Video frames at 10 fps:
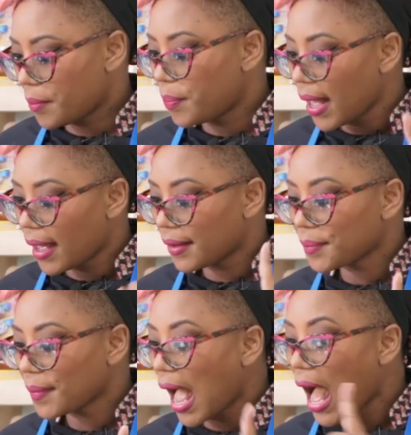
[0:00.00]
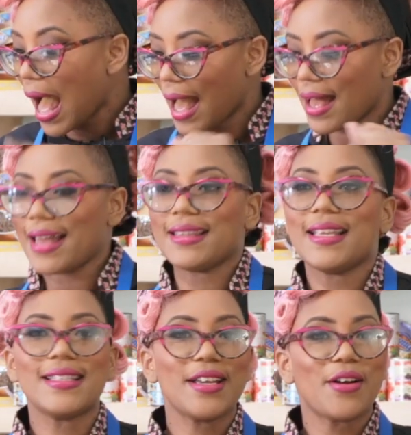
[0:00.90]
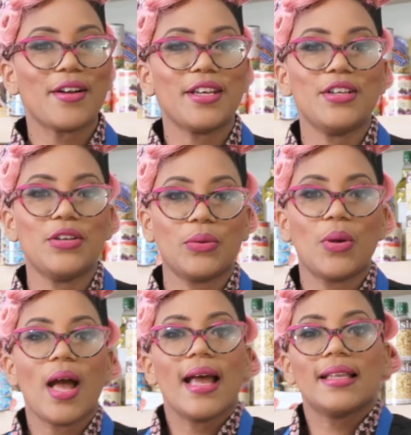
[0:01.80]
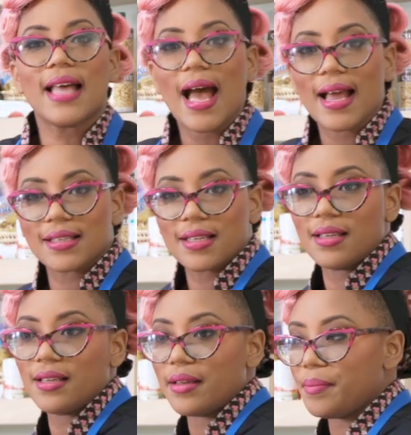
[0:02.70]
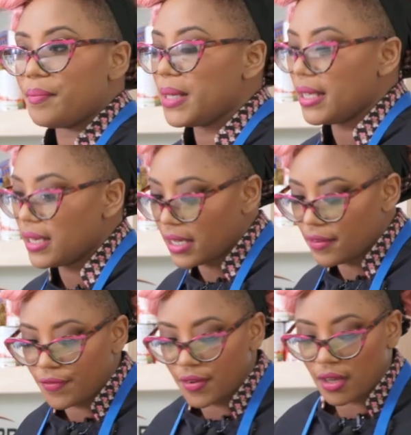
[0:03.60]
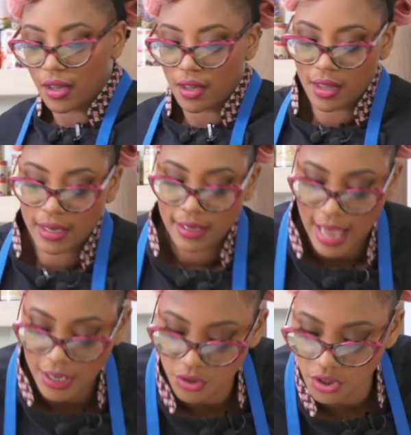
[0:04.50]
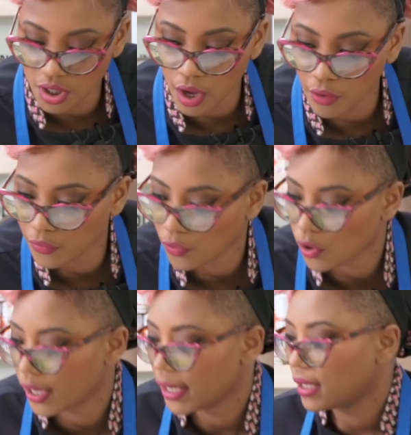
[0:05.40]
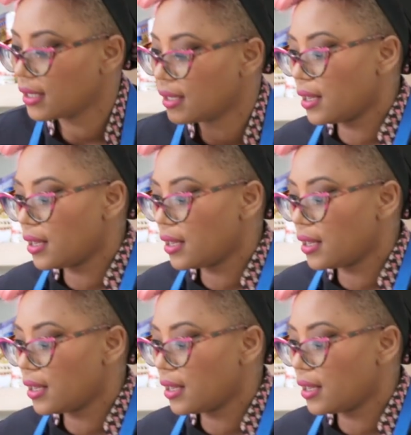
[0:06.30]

But, and this I already knew, that belief that you should avoid